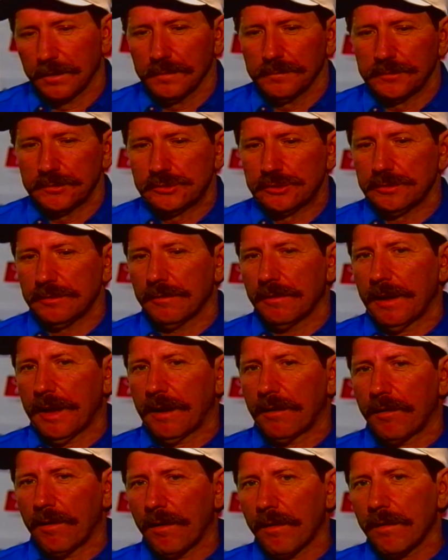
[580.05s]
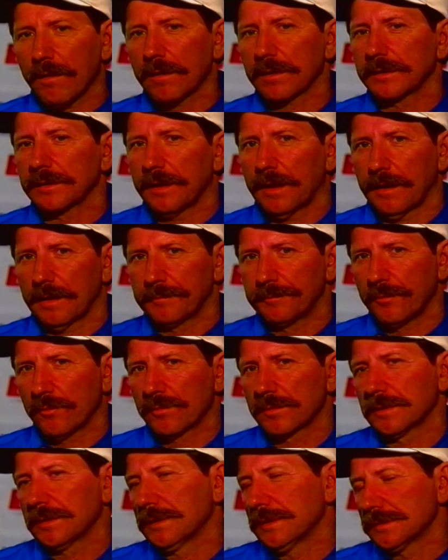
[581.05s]
but you know how hard and how
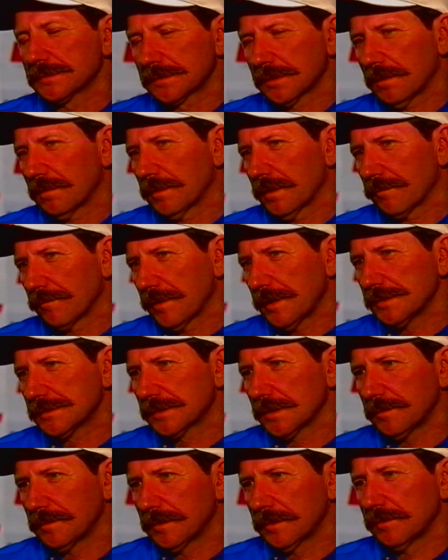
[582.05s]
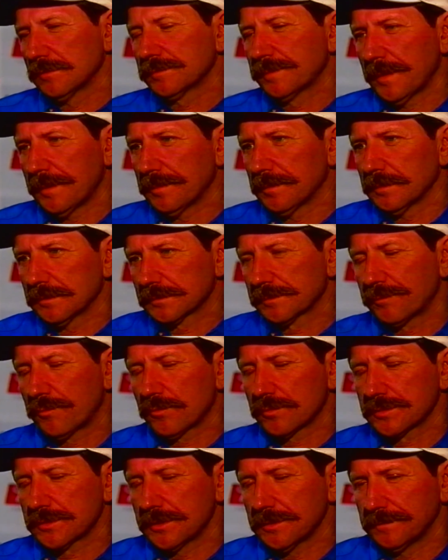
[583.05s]
important it is to all that race team and those people that
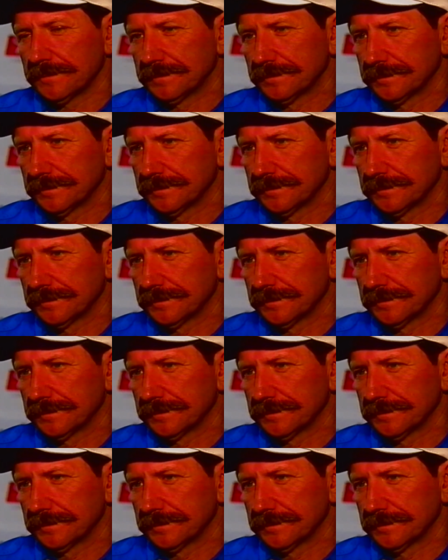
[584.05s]
support you.